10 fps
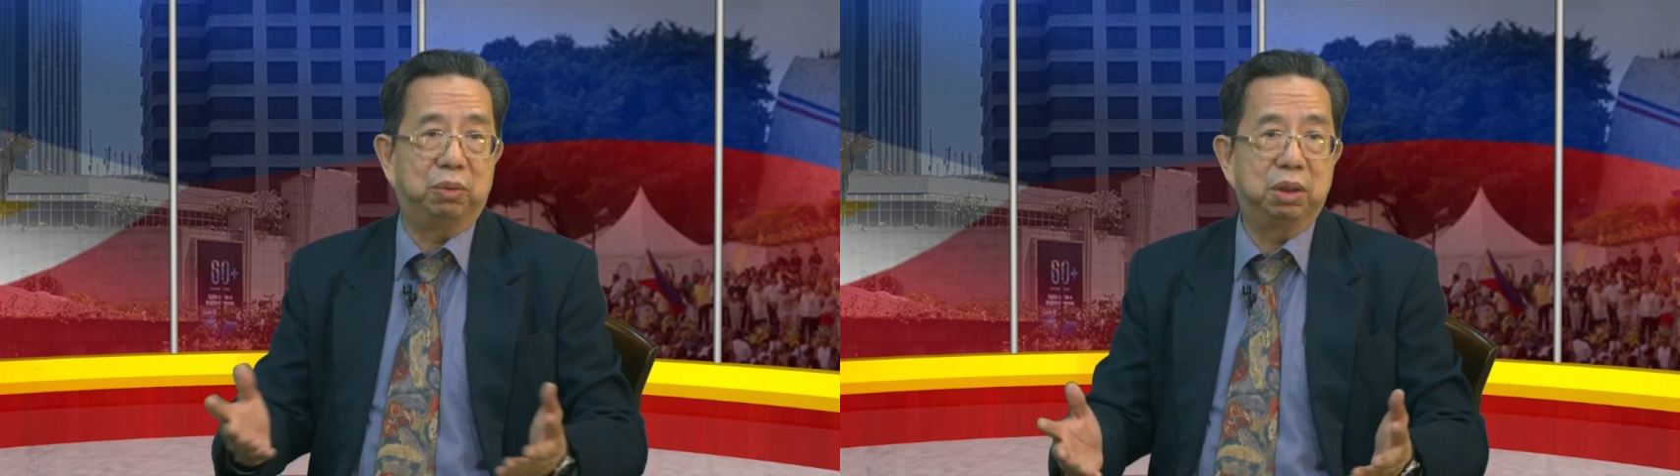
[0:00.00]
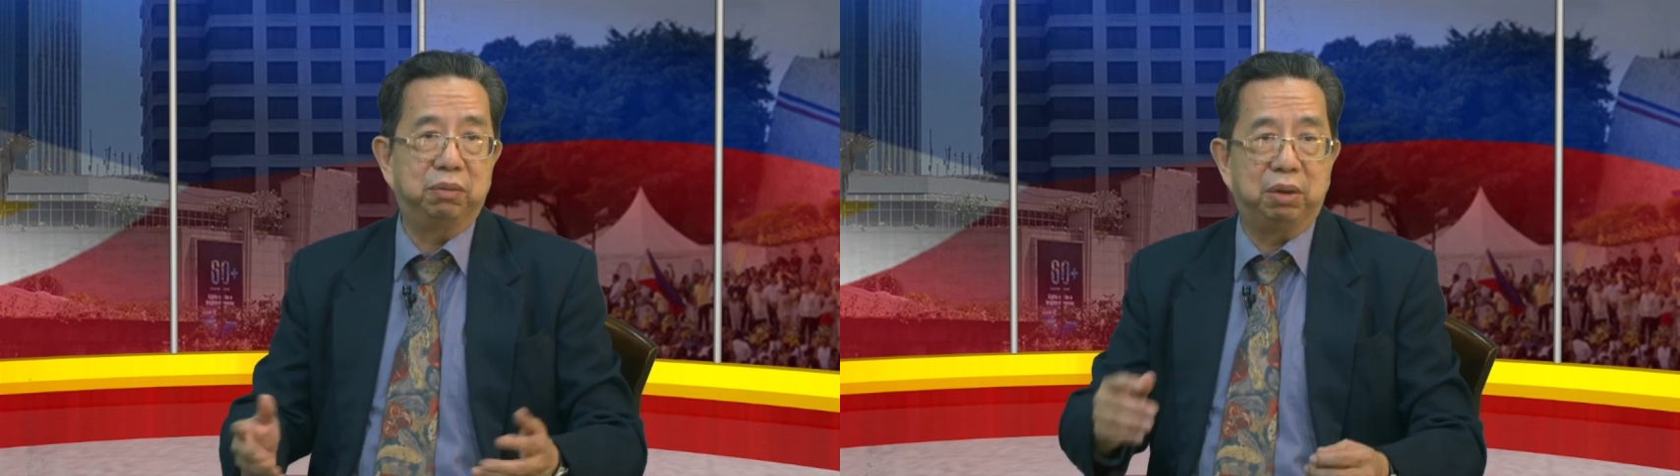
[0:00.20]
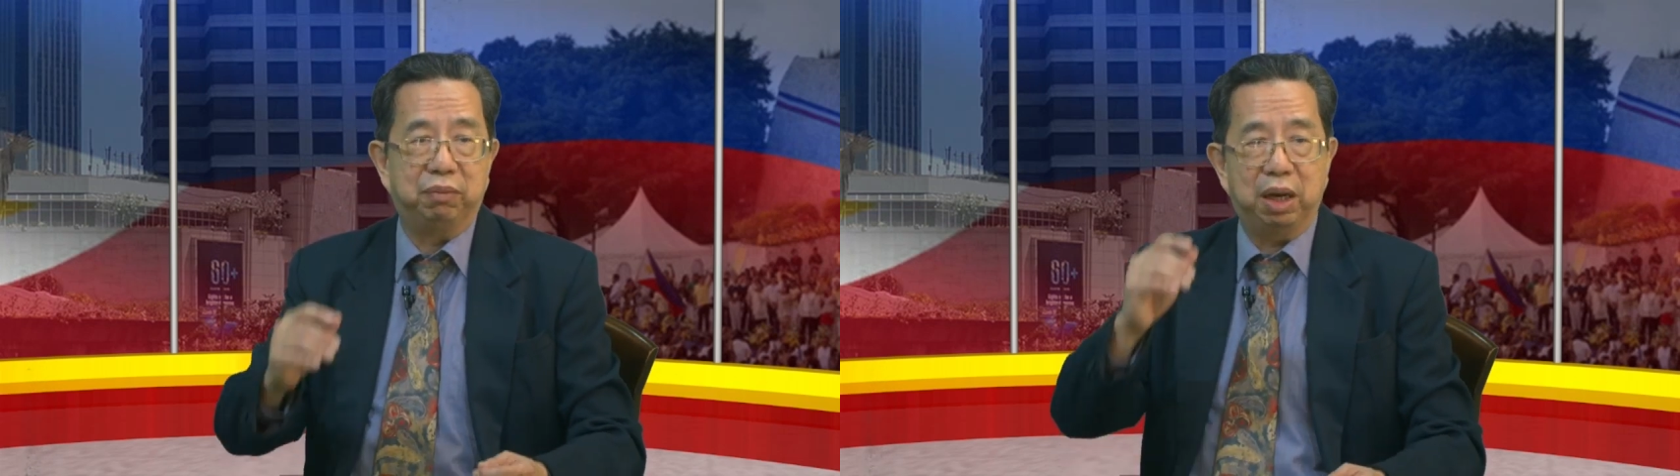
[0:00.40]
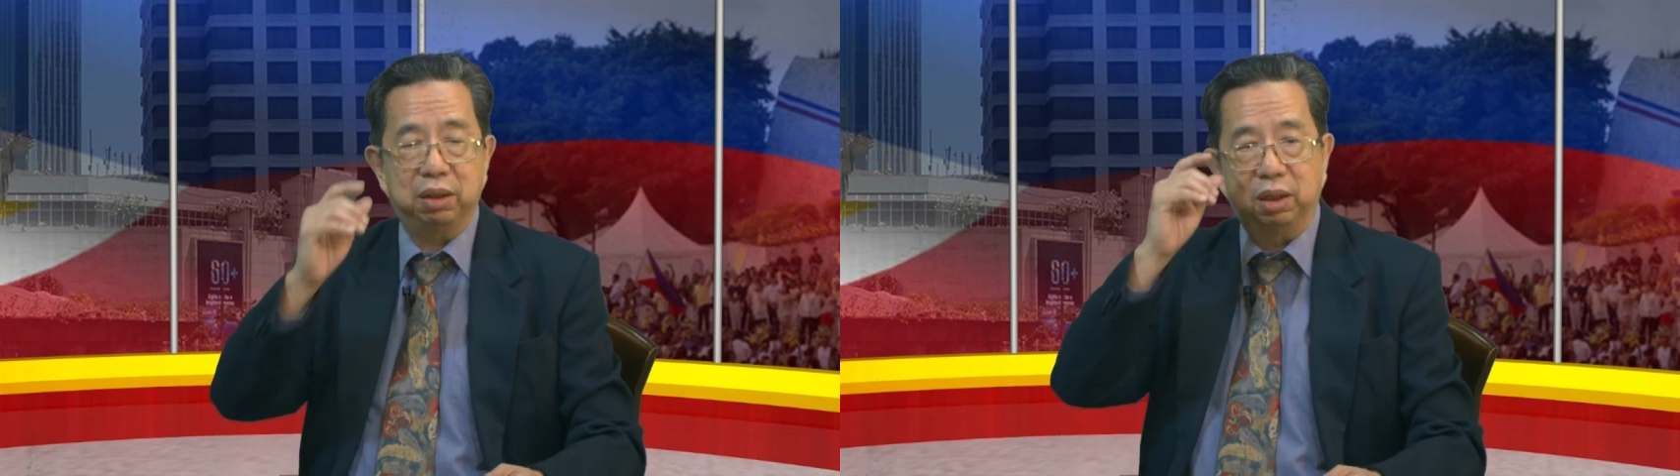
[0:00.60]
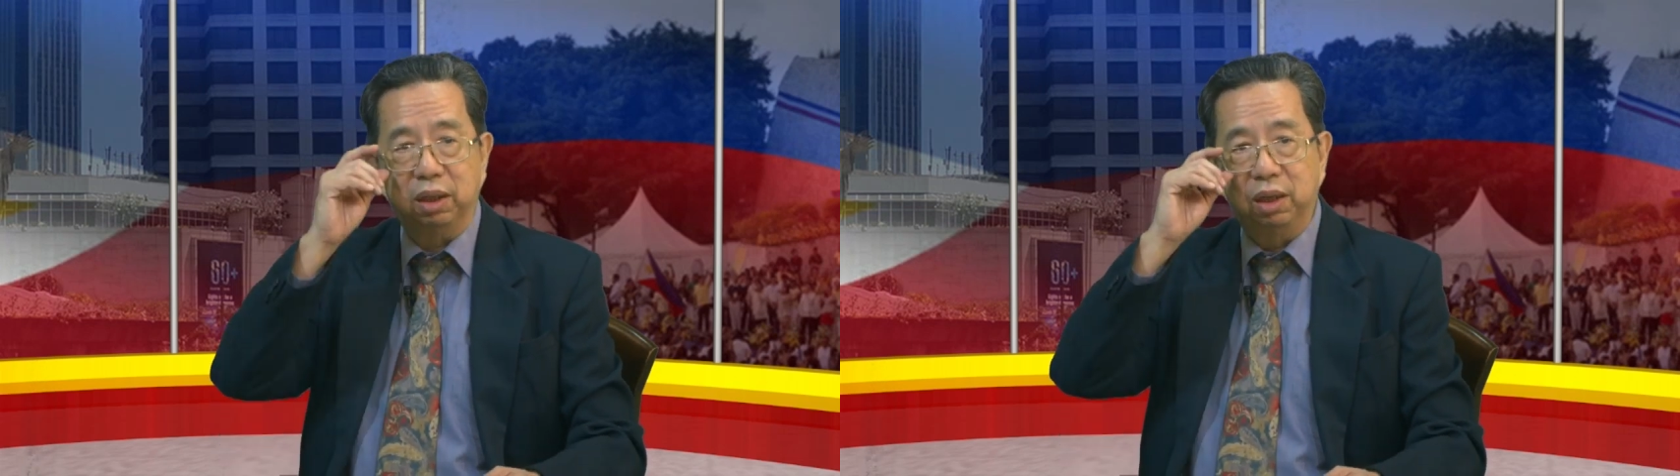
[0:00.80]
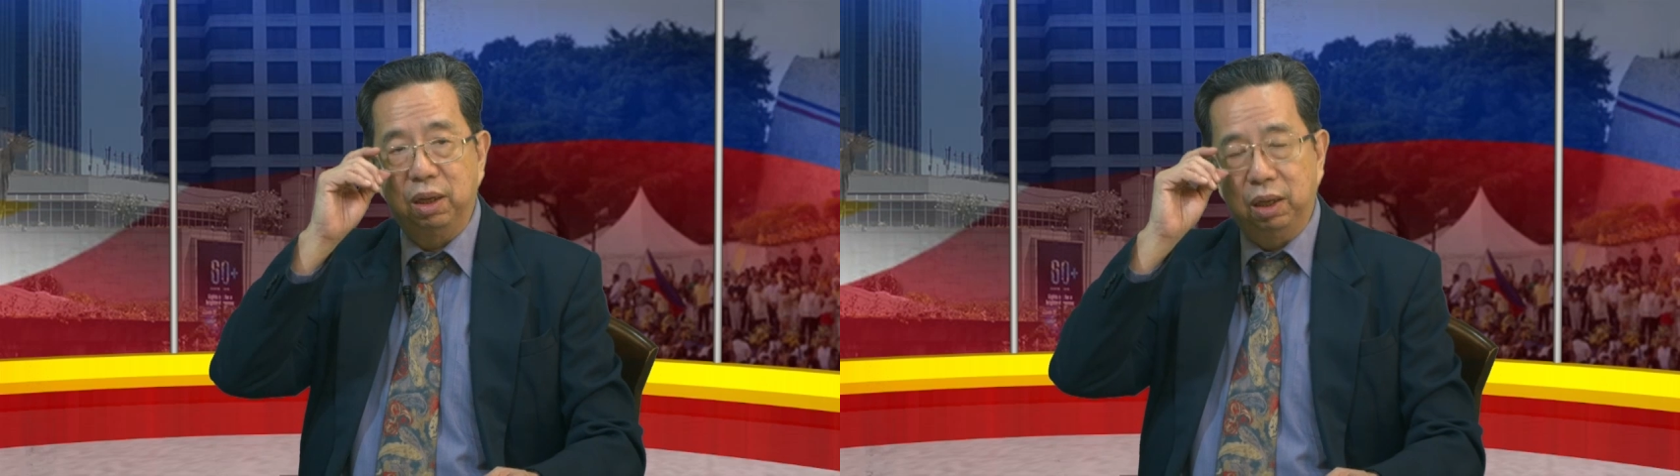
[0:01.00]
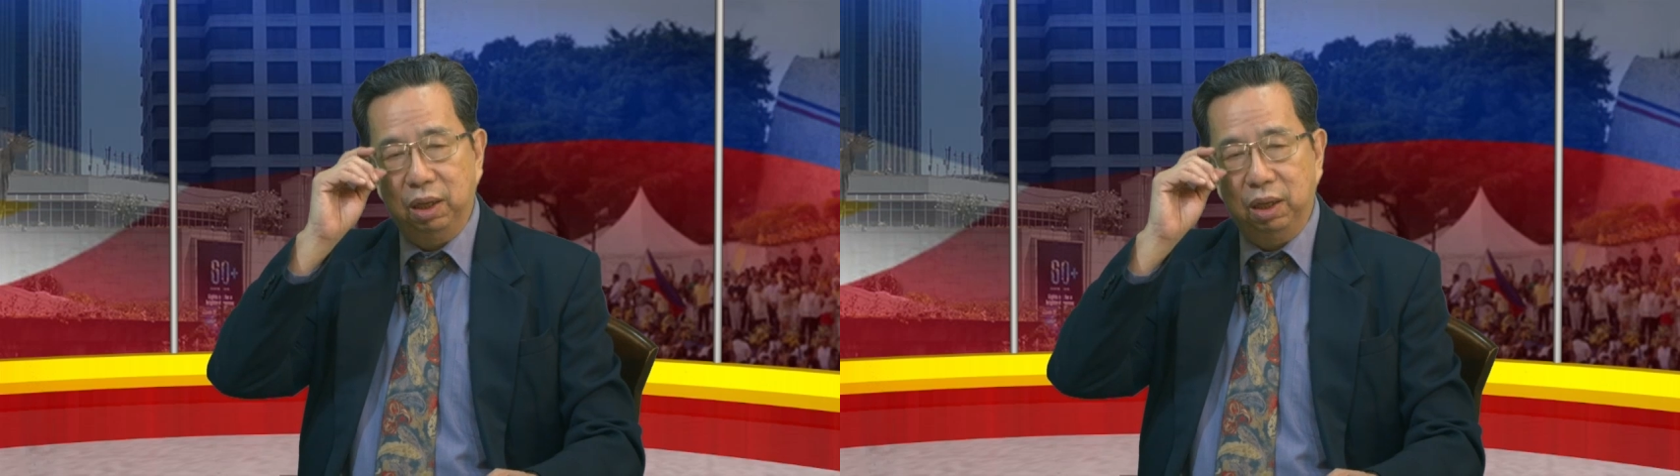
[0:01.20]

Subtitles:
one of the vital